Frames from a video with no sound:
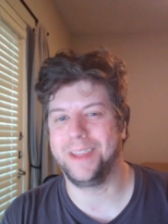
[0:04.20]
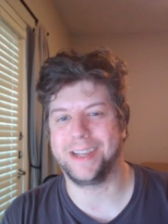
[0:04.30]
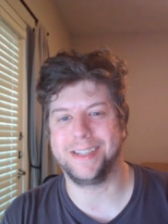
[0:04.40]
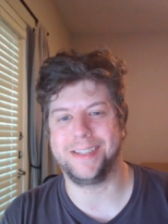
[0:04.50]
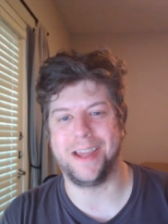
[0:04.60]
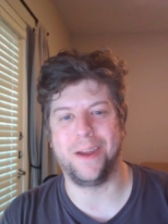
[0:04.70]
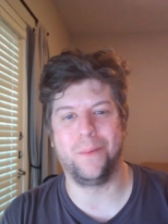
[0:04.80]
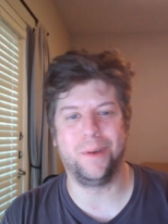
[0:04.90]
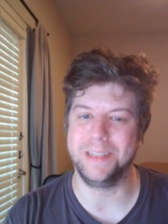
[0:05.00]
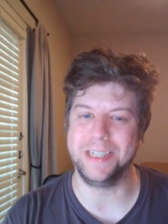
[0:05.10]
like I said I
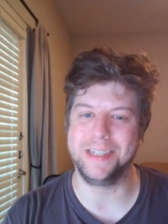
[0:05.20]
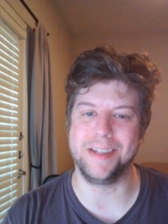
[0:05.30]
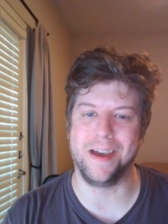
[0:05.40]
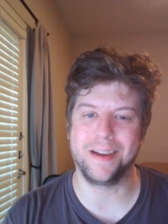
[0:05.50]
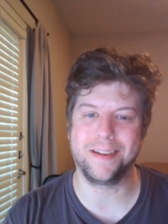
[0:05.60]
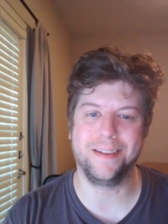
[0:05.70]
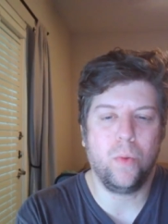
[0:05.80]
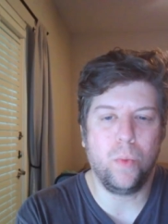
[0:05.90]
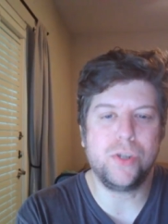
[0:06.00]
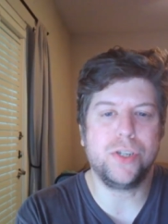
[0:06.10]
would. It sucked.
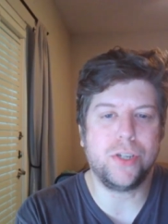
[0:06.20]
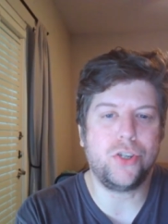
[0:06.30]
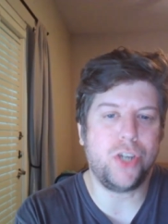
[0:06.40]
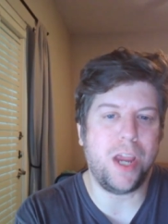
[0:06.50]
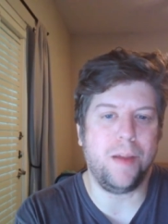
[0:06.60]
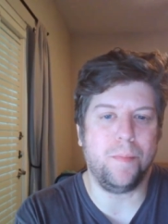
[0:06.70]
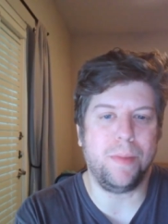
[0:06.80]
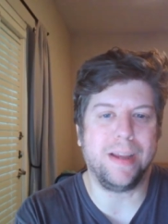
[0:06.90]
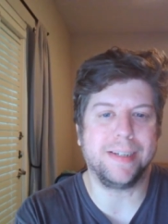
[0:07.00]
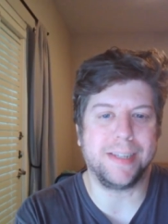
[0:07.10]
Which is a
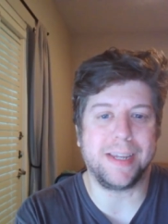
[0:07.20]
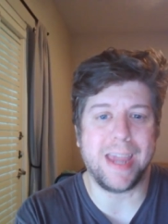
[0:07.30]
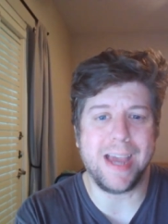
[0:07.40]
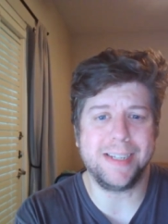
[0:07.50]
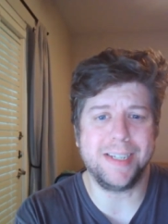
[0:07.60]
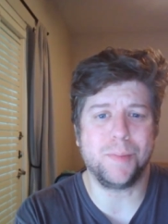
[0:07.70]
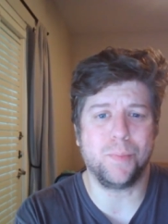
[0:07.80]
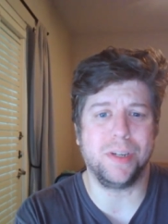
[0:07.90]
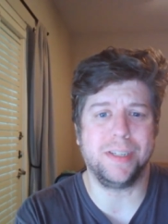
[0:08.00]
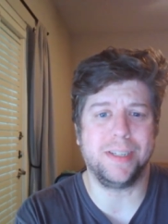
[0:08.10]
shame because the cast is
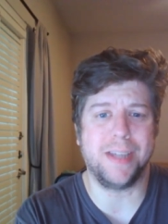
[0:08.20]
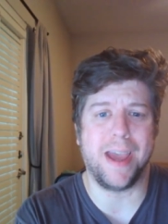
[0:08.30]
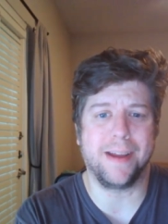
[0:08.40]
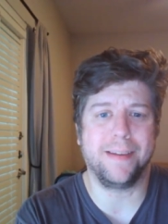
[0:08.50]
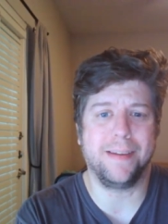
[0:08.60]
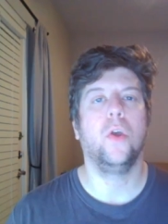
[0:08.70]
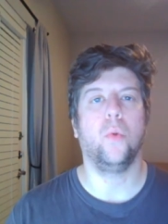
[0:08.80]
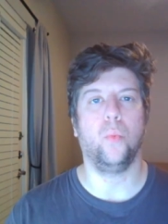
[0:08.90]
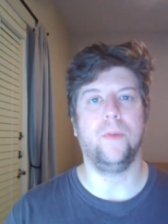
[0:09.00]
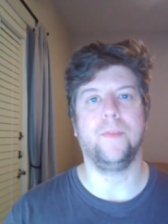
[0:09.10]
pretty stacked.
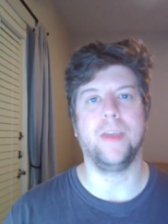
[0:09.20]
We've